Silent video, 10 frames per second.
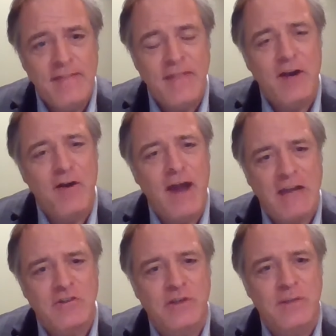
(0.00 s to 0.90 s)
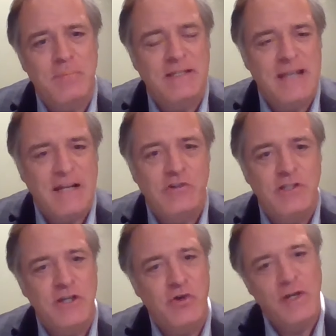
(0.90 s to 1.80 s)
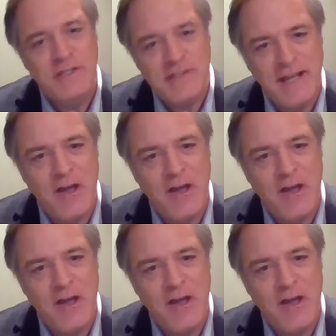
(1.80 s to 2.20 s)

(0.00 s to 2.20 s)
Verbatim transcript: that are actually potentially decreasing